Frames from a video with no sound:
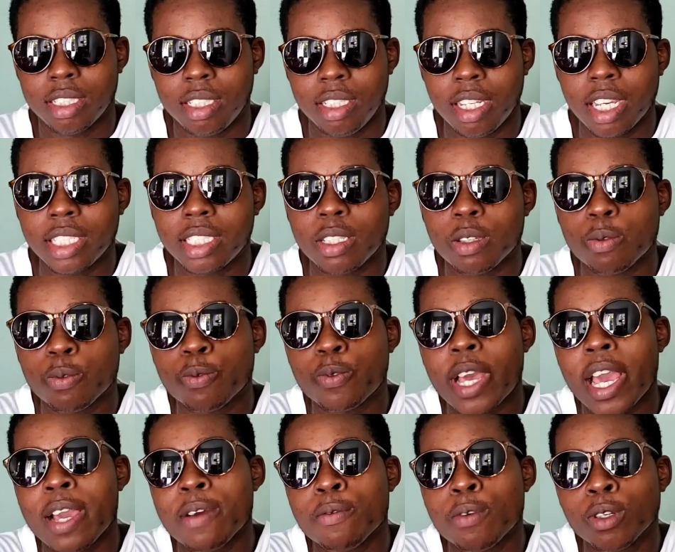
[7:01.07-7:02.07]
you see
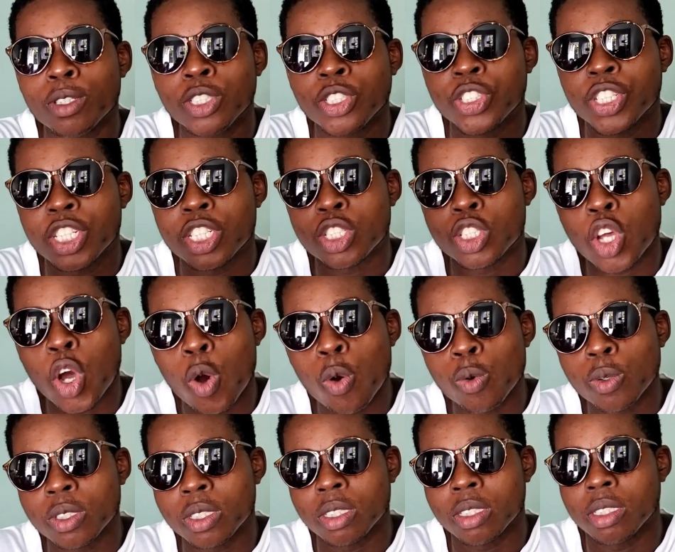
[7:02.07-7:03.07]

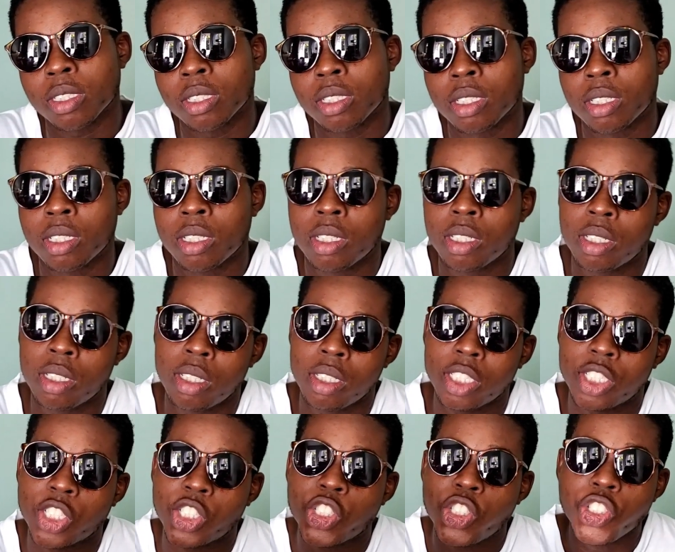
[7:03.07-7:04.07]
500,000
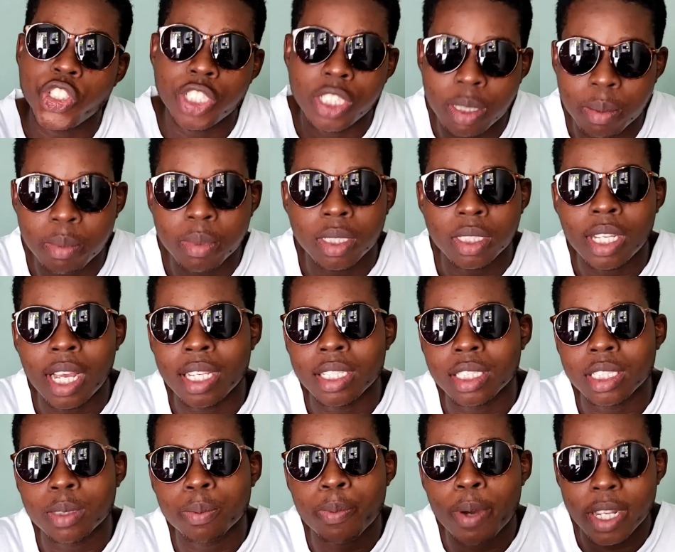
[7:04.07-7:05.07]
streams on
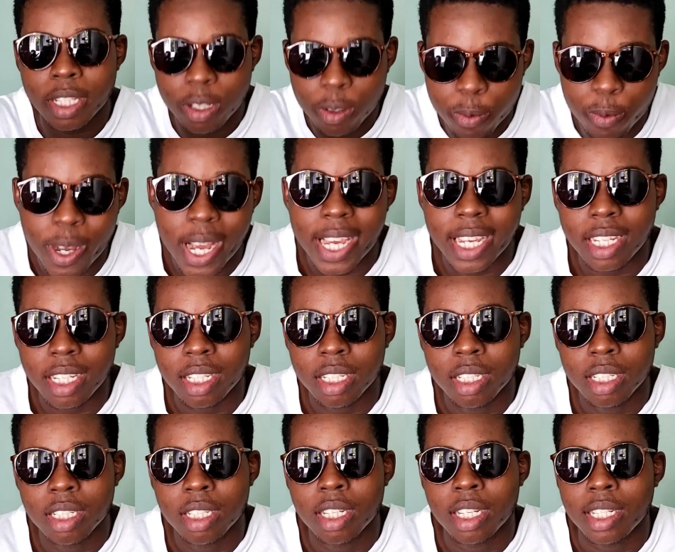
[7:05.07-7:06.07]
Spotify,
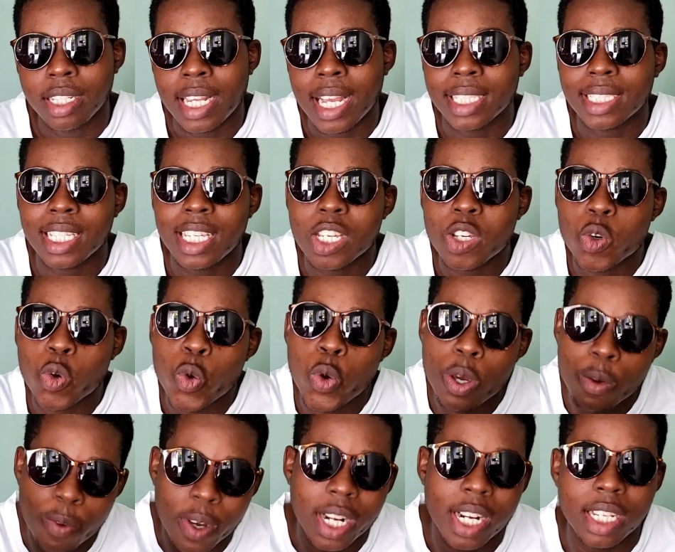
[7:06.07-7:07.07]
that's
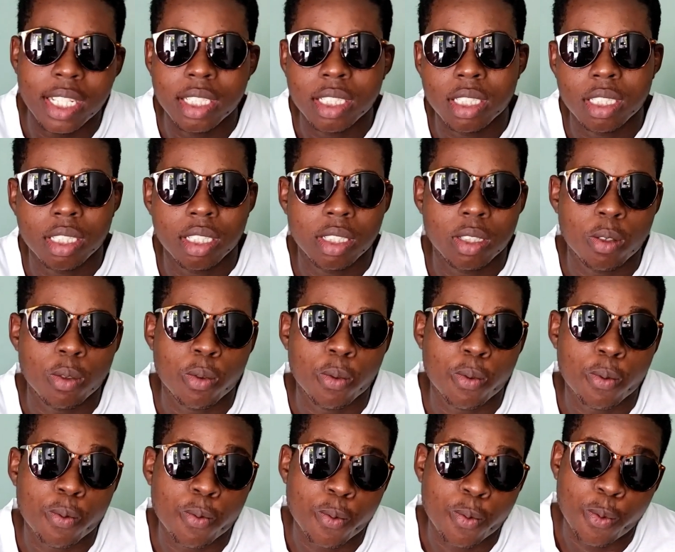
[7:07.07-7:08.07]
equivalent to
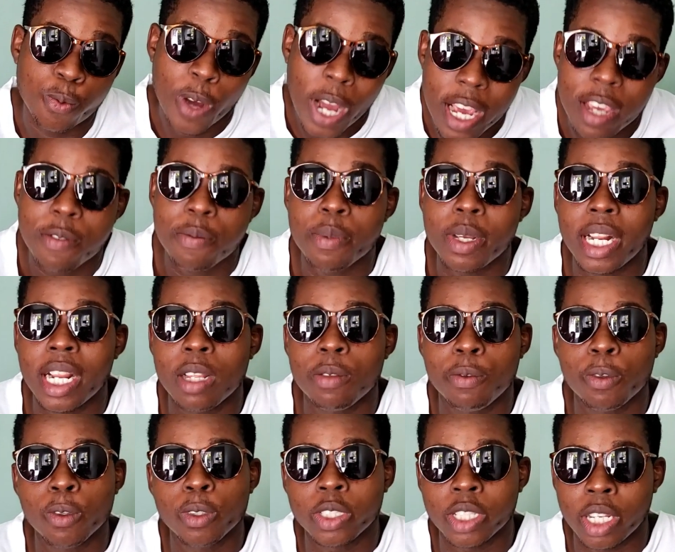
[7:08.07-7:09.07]
5 million
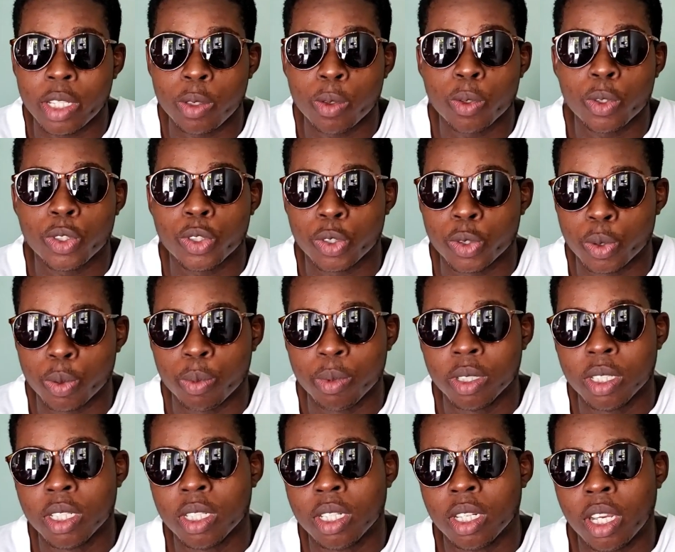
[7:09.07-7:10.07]
views on YouTube.
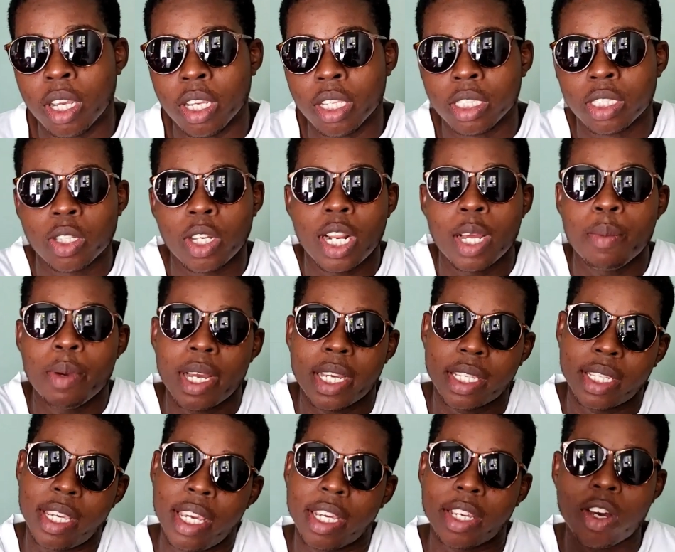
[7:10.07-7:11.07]
So them are
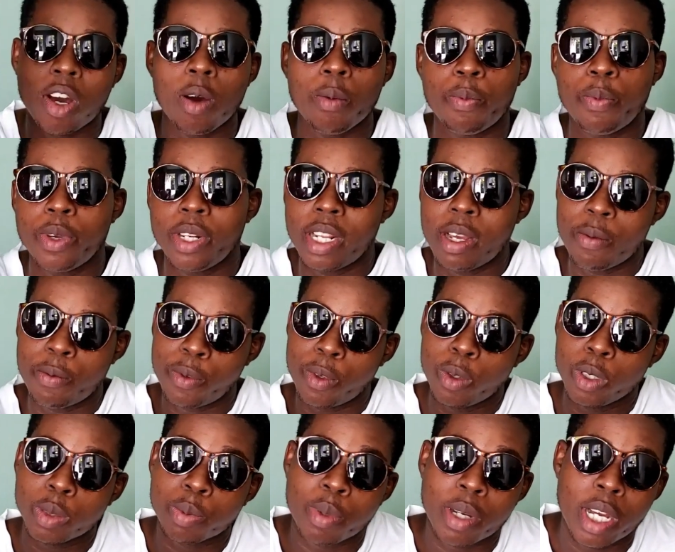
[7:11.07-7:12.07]
kick up with them
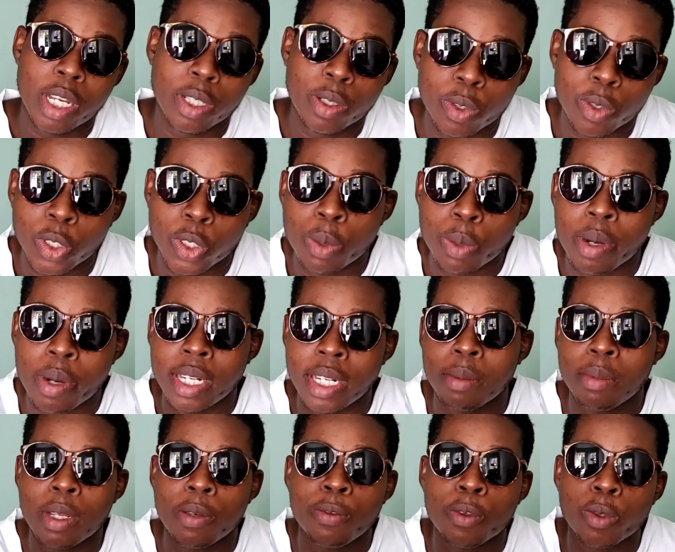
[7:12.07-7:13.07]
views by YouTube, and
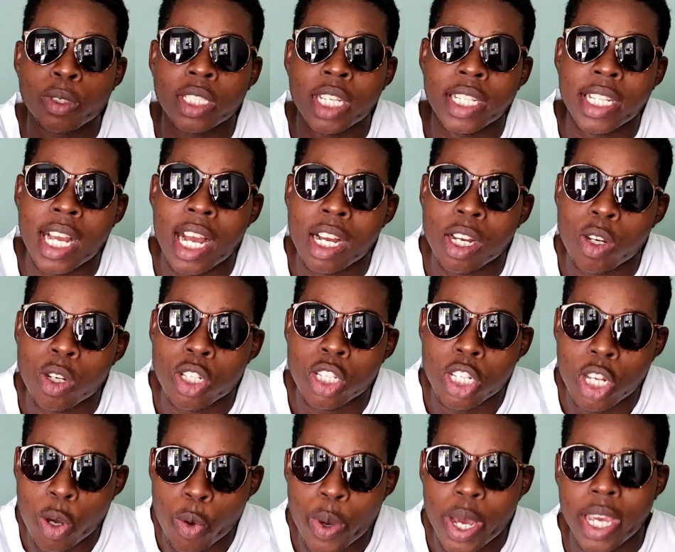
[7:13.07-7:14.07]
them the views are now going
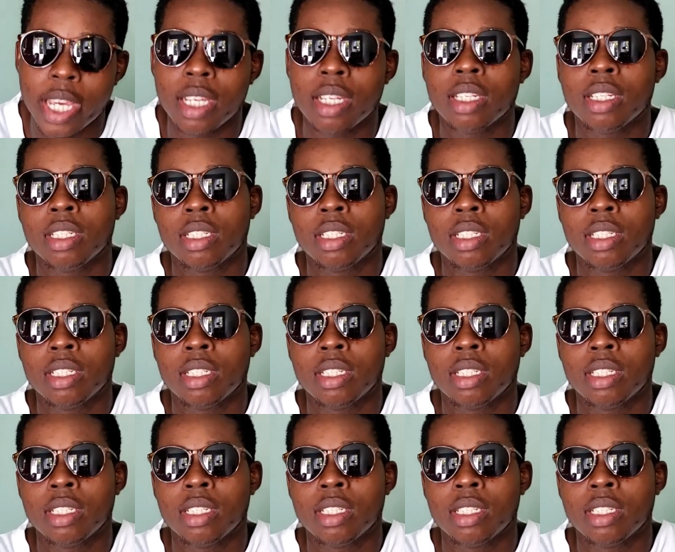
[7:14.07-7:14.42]
nowhere.